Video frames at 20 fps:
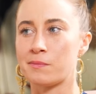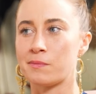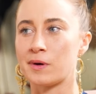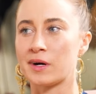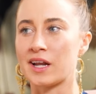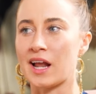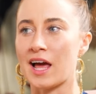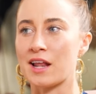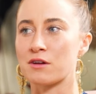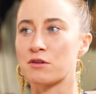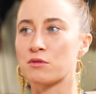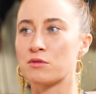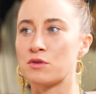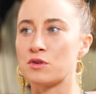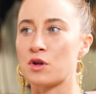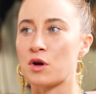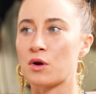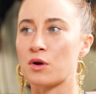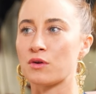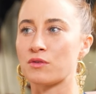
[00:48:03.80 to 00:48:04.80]
but I don't
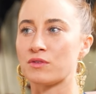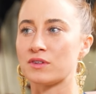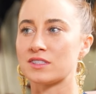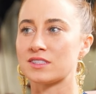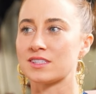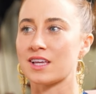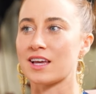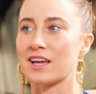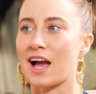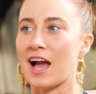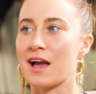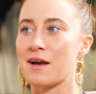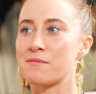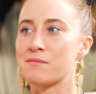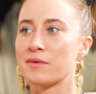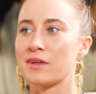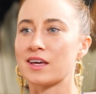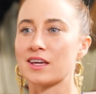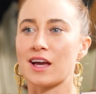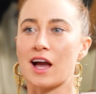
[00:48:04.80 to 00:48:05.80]
know if it's like
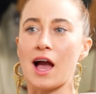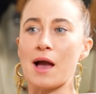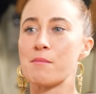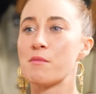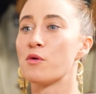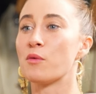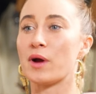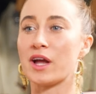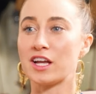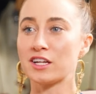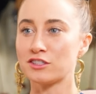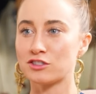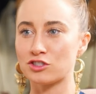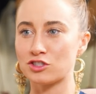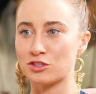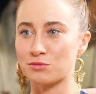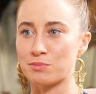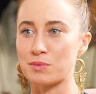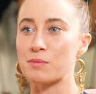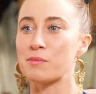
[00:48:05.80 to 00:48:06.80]
I'm like I'm a
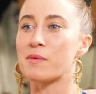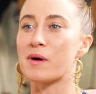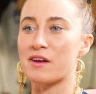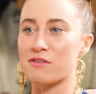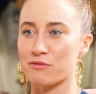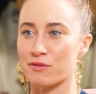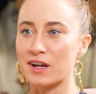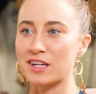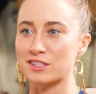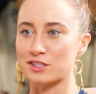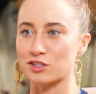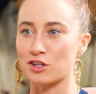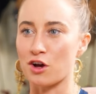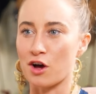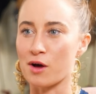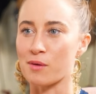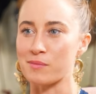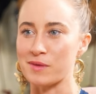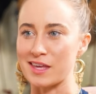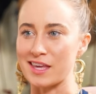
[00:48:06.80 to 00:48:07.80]
witch. People, my friends
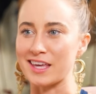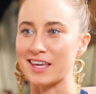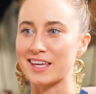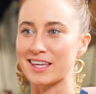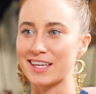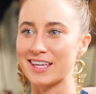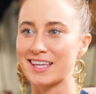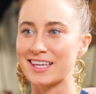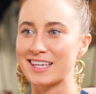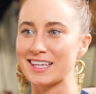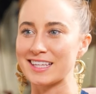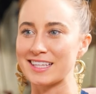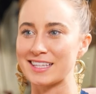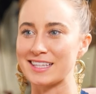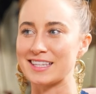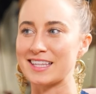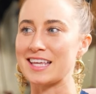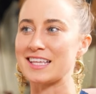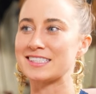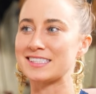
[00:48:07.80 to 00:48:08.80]
call me.
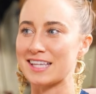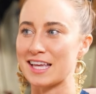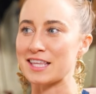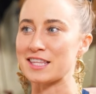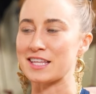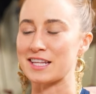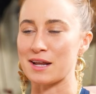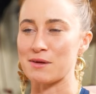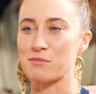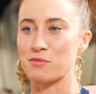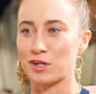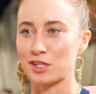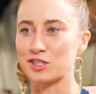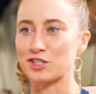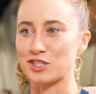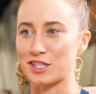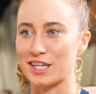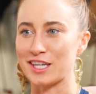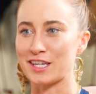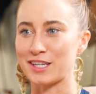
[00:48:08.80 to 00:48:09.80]
They say that I'm
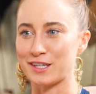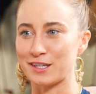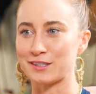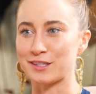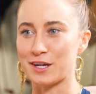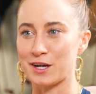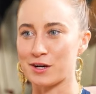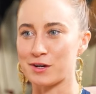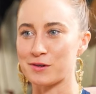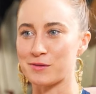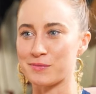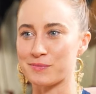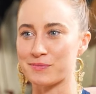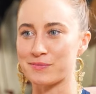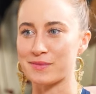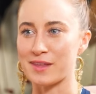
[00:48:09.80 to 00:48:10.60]
witchy, you know?